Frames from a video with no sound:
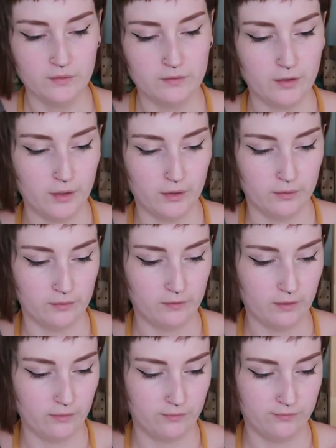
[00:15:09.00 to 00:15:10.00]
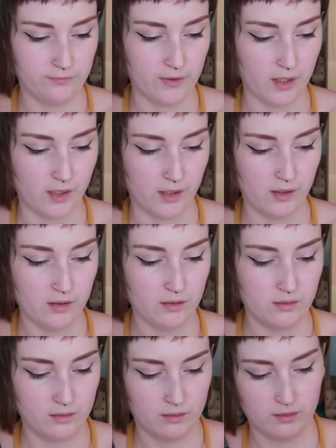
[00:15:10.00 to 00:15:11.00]
So far,
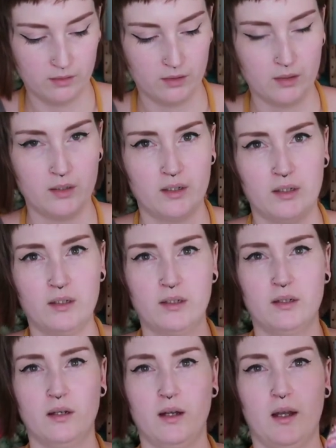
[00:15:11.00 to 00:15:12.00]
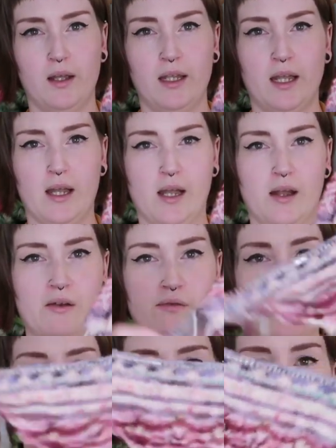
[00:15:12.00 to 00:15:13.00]
I have
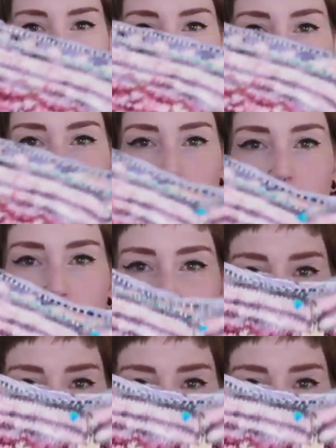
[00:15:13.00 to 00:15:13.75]
kind of a little